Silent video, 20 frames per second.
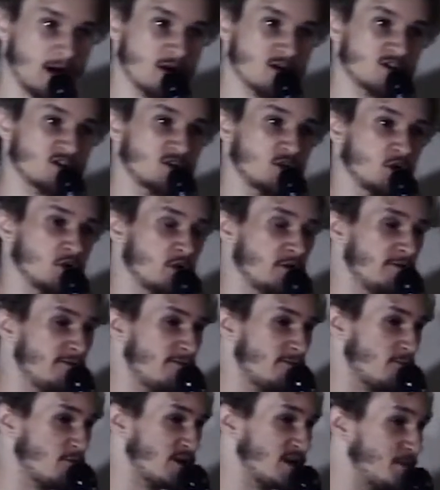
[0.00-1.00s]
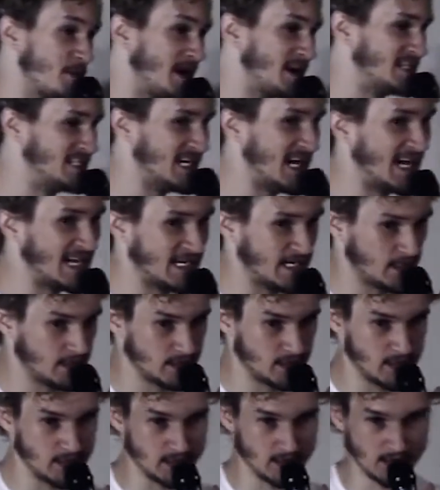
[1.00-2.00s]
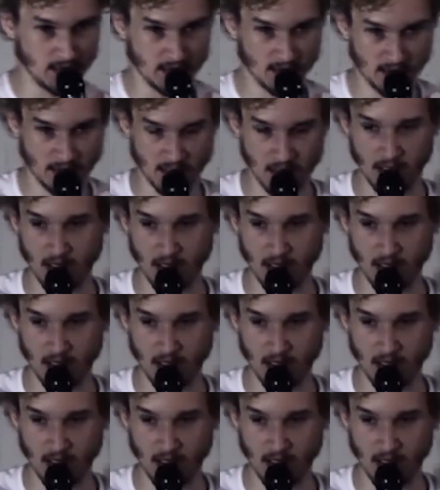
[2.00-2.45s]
how sugar-free my diet is.